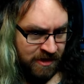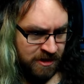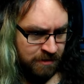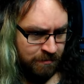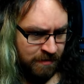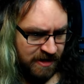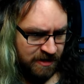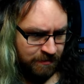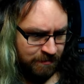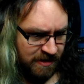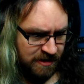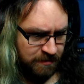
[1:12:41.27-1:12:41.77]

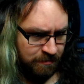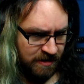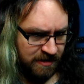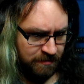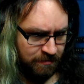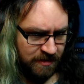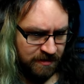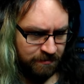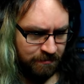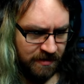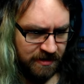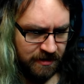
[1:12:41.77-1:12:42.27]
Space, space, space,
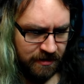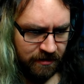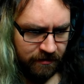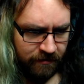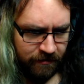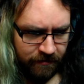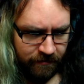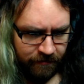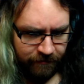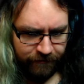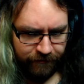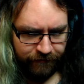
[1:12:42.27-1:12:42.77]
space, space.
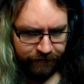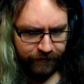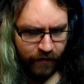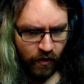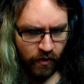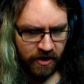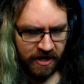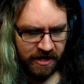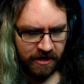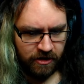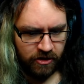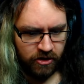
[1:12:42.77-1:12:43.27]

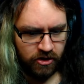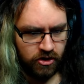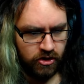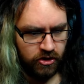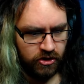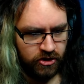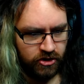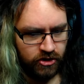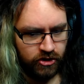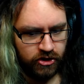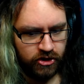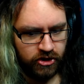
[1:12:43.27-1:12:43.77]
Fucking
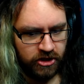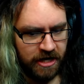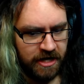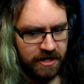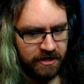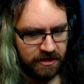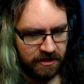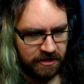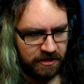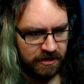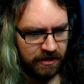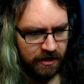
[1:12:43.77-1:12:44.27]
good
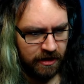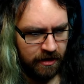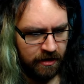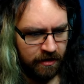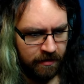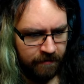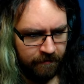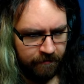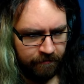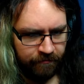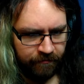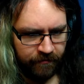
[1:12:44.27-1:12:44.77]
Jesus.
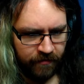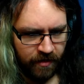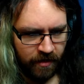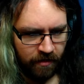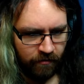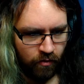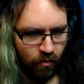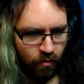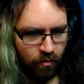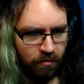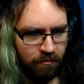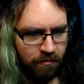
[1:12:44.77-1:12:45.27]

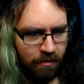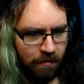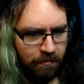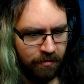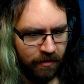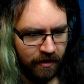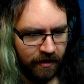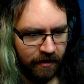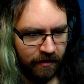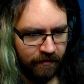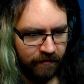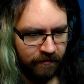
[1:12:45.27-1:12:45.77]
I've got one more
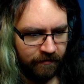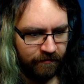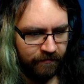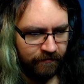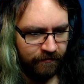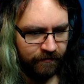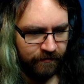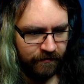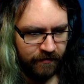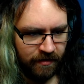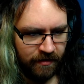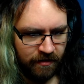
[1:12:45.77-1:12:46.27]
bullet.
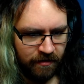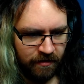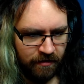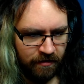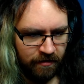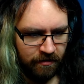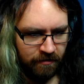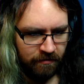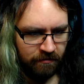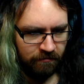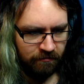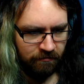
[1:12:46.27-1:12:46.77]

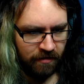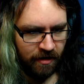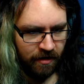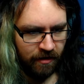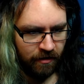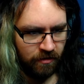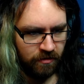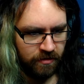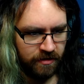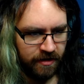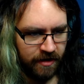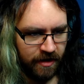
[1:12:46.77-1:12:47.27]

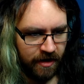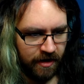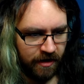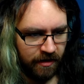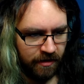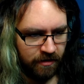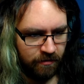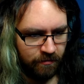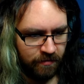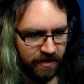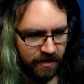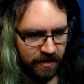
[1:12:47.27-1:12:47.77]
Right,
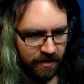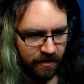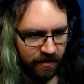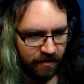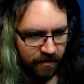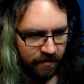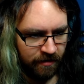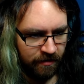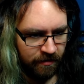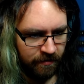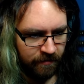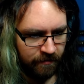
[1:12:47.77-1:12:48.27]
okay, can we,
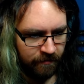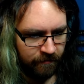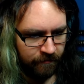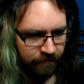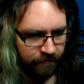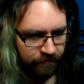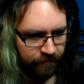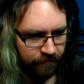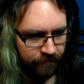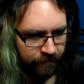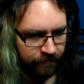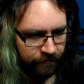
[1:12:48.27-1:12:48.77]
uh...
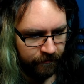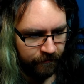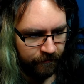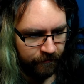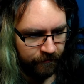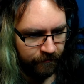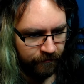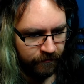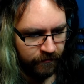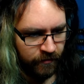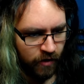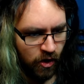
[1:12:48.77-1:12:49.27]

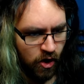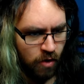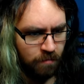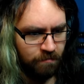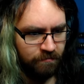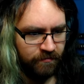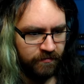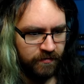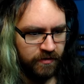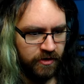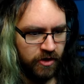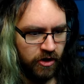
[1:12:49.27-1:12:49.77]
No!
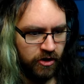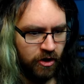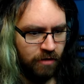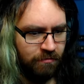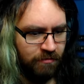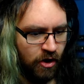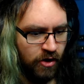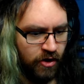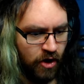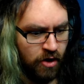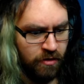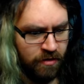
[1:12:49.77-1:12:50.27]
No, no,
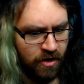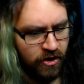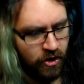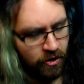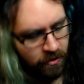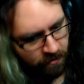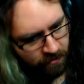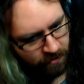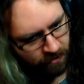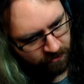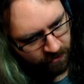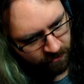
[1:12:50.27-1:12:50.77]
no, no, no, no,
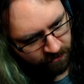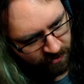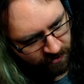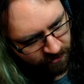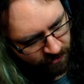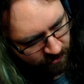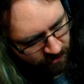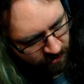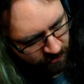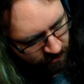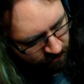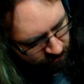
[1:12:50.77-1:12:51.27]
no, no, no,
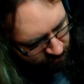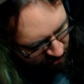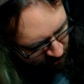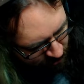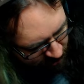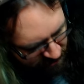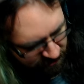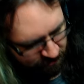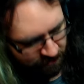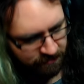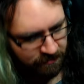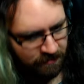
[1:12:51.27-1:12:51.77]
no, no, no,
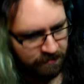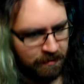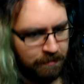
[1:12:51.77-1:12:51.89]
space...